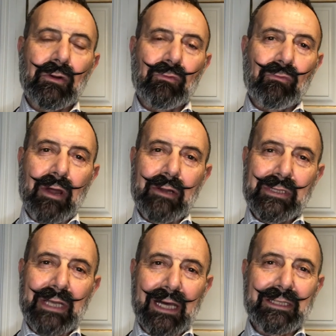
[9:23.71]

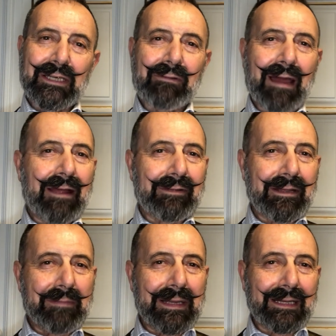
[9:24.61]
rotund around the
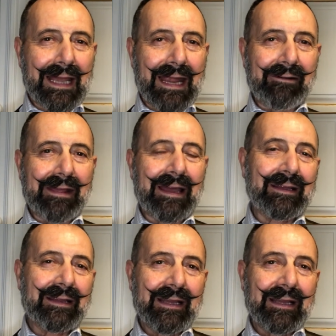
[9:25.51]
middle area,